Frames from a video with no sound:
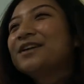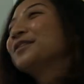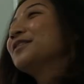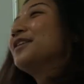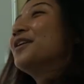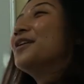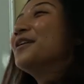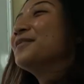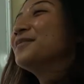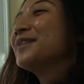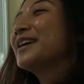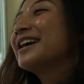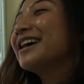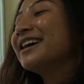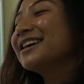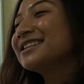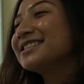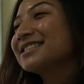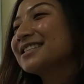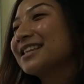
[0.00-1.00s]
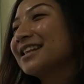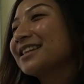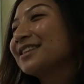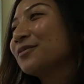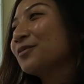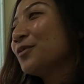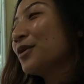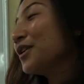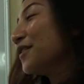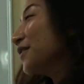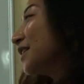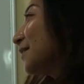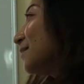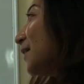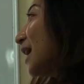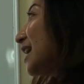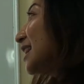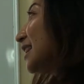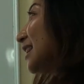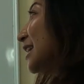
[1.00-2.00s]
No, because one of the
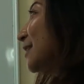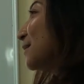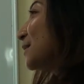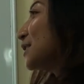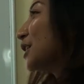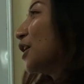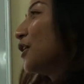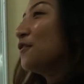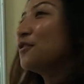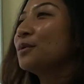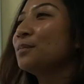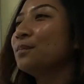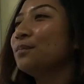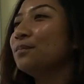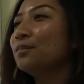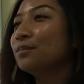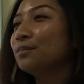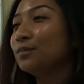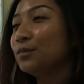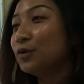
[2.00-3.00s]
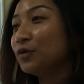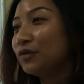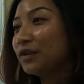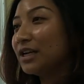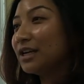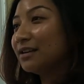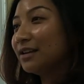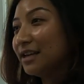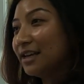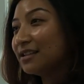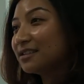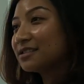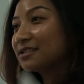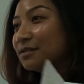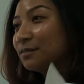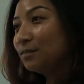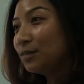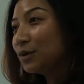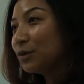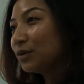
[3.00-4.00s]
main themes of the movie is
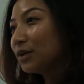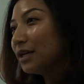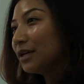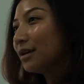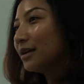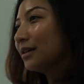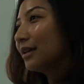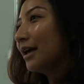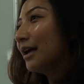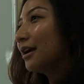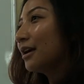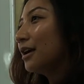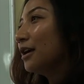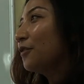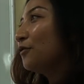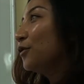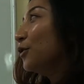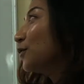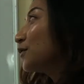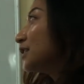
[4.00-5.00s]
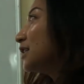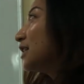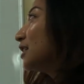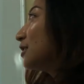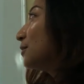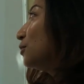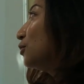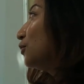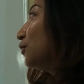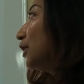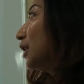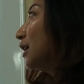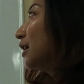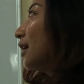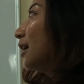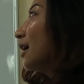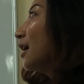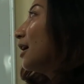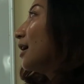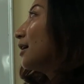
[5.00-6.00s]
beauty. Like, if you've seen the movie,
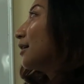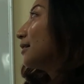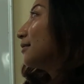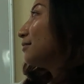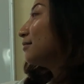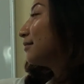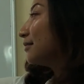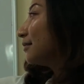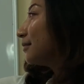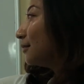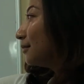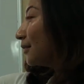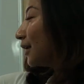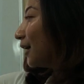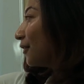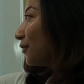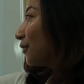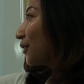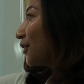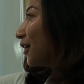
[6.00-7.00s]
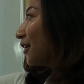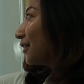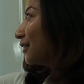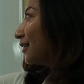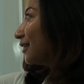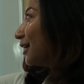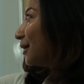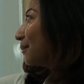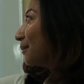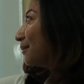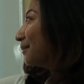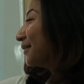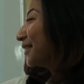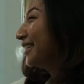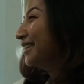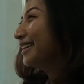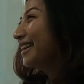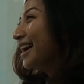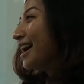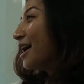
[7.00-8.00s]
I forgot her
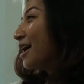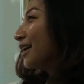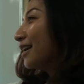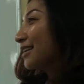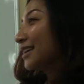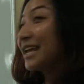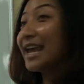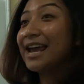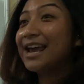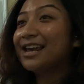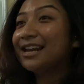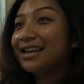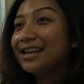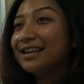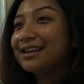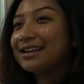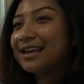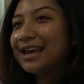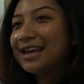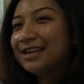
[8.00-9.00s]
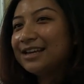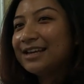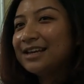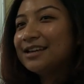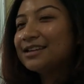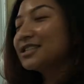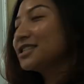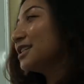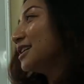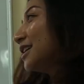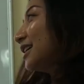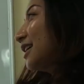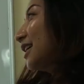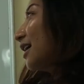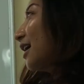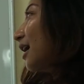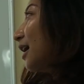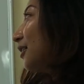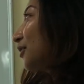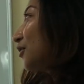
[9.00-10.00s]
name. Katie,
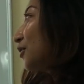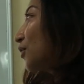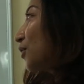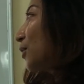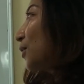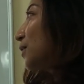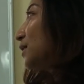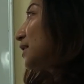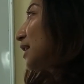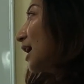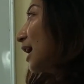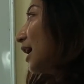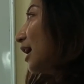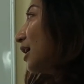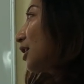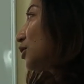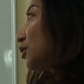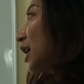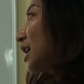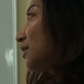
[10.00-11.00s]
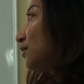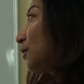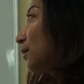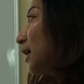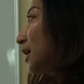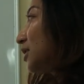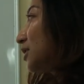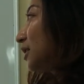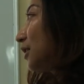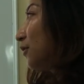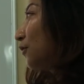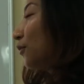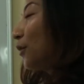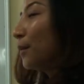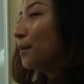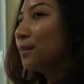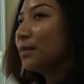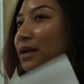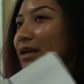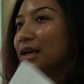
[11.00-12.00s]
she undergoes a transformation
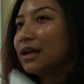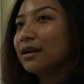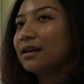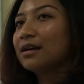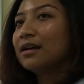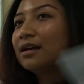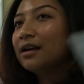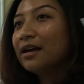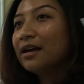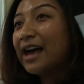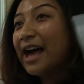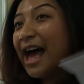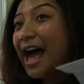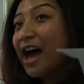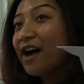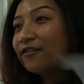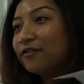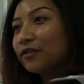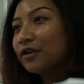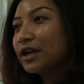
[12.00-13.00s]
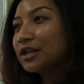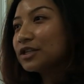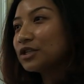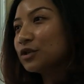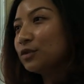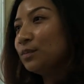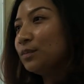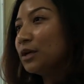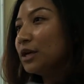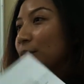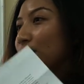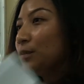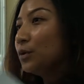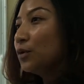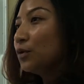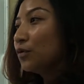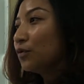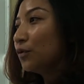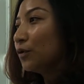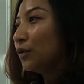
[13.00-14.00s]
from being average to being
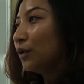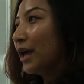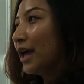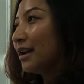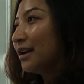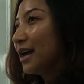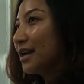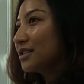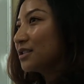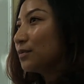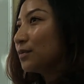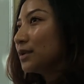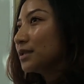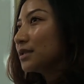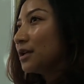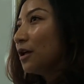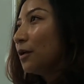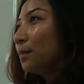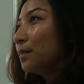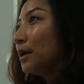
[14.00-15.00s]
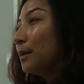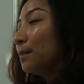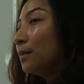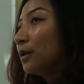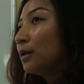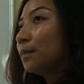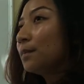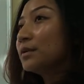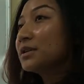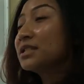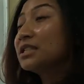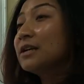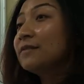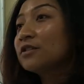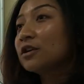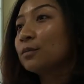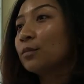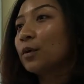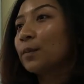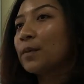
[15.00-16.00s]
beautiful, and as a result, people perceived
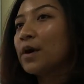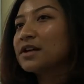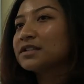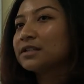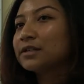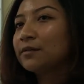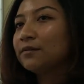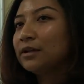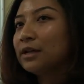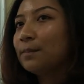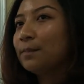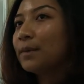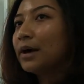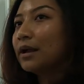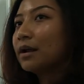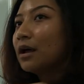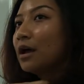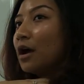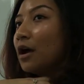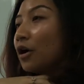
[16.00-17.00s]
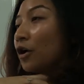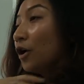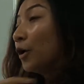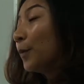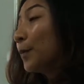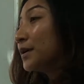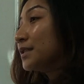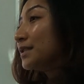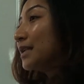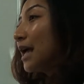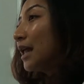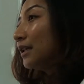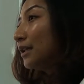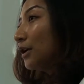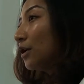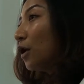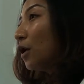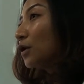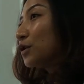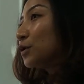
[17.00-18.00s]
her more positively, but her
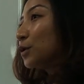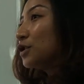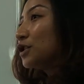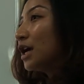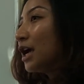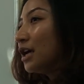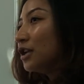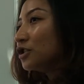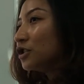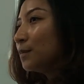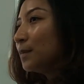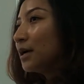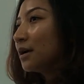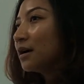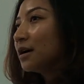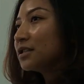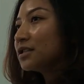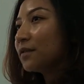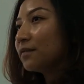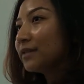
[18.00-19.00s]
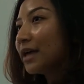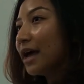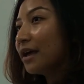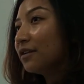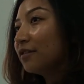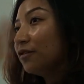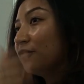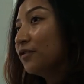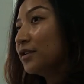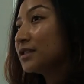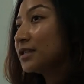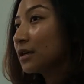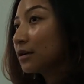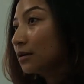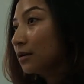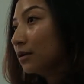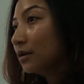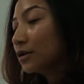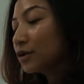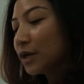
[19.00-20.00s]
personality also changed because of that
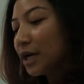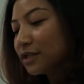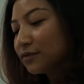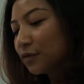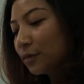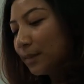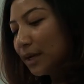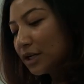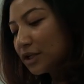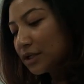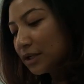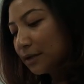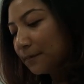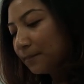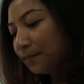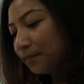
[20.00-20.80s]
physical transformation.